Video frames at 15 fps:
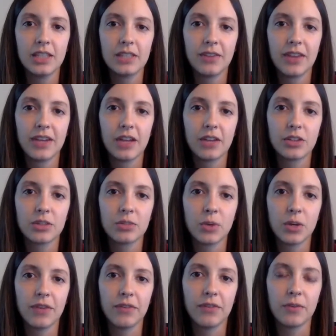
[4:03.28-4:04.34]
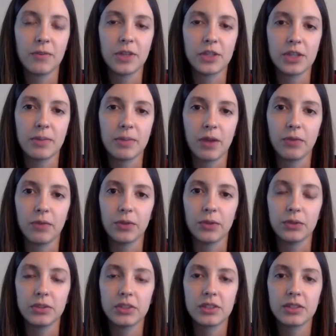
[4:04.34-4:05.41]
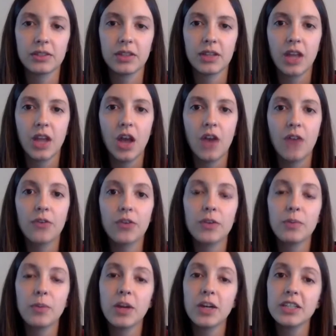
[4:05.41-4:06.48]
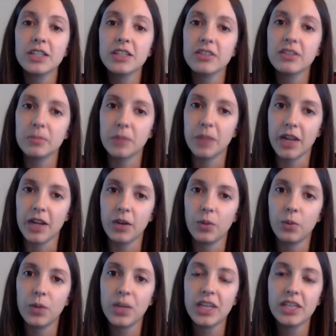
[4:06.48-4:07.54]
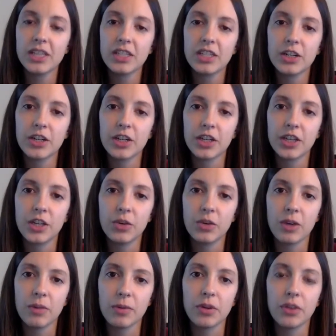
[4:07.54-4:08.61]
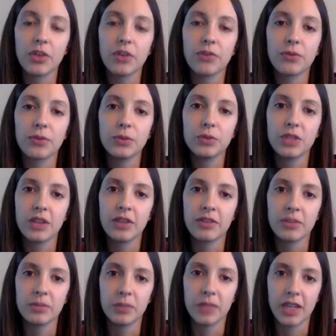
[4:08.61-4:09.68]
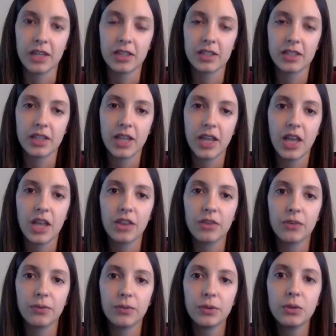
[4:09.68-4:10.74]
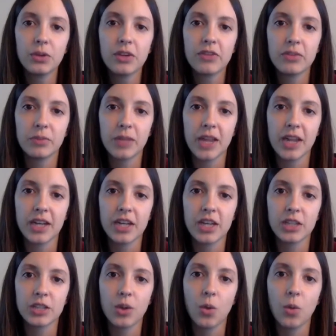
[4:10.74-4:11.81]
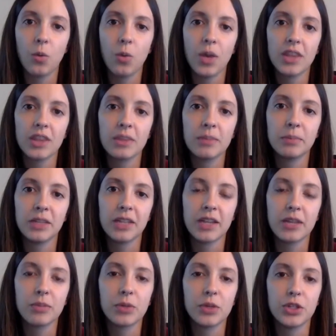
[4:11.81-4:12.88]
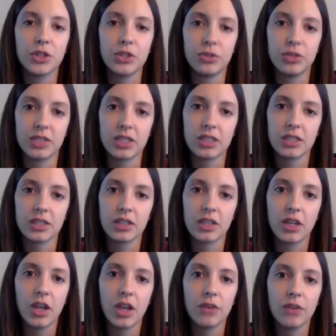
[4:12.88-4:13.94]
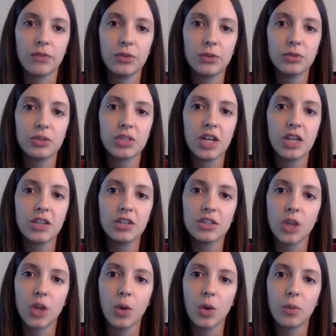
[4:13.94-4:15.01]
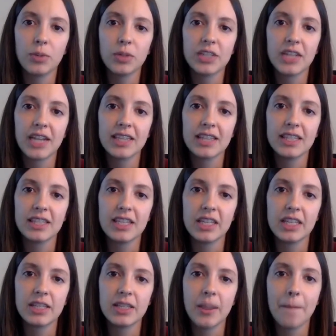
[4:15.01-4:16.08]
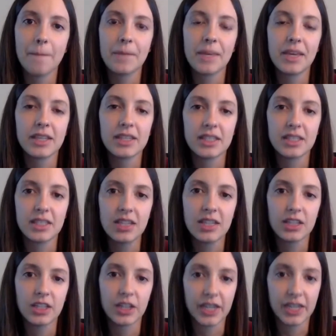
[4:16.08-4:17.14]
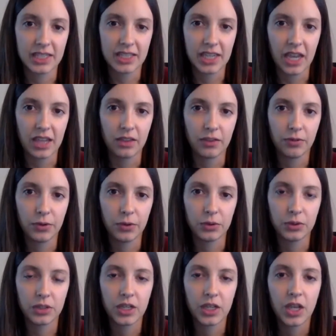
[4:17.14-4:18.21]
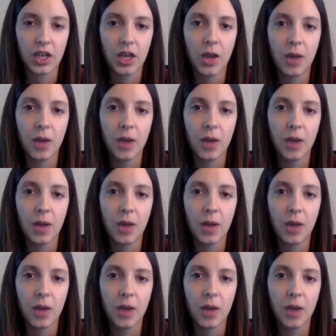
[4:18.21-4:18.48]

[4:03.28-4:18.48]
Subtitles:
Let's find out some more information about fruits. For the parts of the plant, we consider a cucumber the fruit of the plant. The fruit of the plant is what the plant produces. Fruits also protect the seeds because the seeds are inside the fruit.